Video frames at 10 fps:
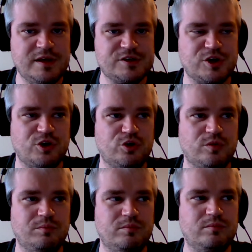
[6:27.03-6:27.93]

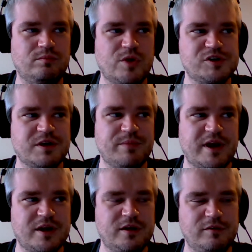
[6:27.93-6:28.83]
So most
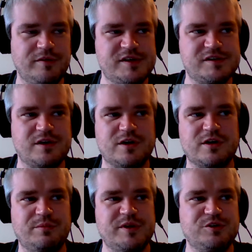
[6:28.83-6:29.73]
competitive lists
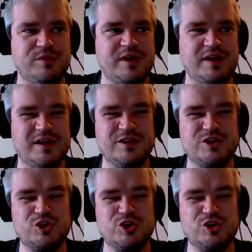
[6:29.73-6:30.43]
are between